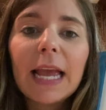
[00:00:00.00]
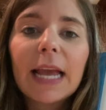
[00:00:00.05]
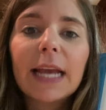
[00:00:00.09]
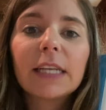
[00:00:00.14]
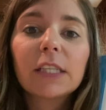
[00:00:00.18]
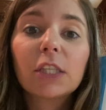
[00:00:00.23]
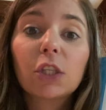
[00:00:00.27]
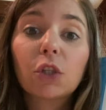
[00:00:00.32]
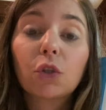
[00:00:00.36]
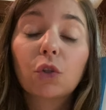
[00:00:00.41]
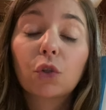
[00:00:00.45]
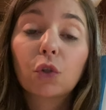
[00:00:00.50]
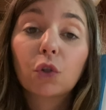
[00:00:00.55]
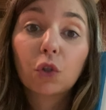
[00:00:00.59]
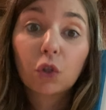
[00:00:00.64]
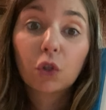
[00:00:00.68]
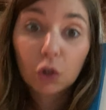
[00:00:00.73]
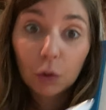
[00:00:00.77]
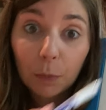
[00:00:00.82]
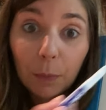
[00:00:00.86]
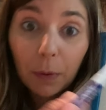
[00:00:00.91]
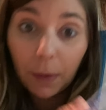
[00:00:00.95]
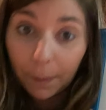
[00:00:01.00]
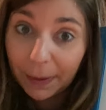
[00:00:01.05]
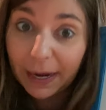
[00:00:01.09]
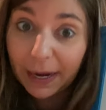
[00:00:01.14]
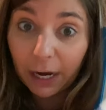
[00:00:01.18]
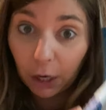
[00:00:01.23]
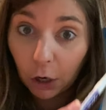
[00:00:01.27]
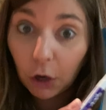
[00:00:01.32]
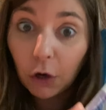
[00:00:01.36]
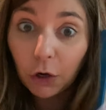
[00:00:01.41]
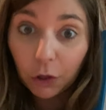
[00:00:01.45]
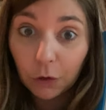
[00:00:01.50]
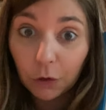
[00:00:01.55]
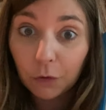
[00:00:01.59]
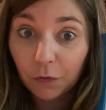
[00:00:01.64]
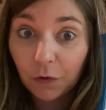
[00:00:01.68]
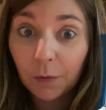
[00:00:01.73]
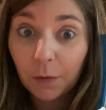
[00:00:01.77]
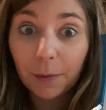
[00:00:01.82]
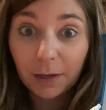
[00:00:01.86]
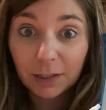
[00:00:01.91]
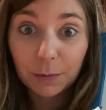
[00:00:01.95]
is to prepare you
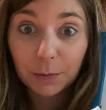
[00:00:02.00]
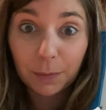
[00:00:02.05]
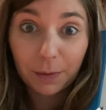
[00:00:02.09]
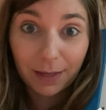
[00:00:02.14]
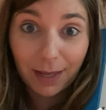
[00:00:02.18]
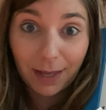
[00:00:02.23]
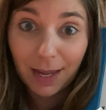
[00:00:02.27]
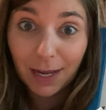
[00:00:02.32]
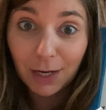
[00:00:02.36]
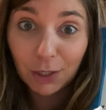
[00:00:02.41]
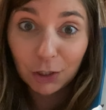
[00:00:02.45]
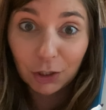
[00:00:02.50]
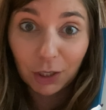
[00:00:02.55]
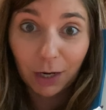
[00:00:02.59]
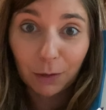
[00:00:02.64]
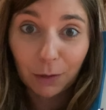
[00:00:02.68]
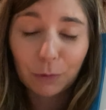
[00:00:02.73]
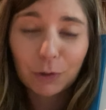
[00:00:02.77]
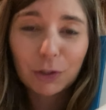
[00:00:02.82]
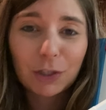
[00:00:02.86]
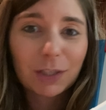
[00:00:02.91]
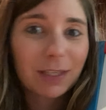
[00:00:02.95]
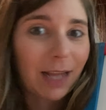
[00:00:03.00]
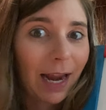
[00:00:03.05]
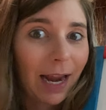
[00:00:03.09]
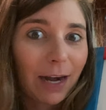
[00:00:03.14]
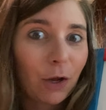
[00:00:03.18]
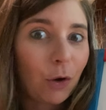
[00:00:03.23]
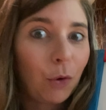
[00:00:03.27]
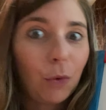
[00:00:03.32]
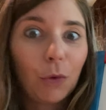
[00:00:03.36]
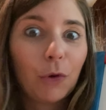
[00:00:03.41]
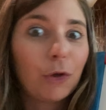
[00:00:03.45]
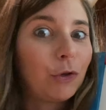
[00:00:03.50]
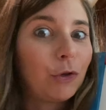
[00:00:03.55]
for multiplication, which is kind of cool.